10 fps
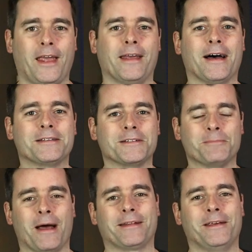Hey guys,
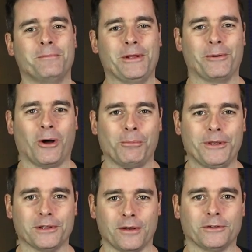it's Matt Gambino
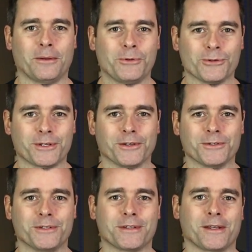helping you level up your
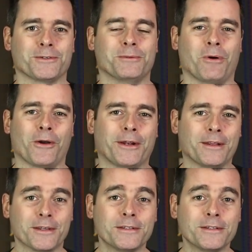skills in sales and marketing.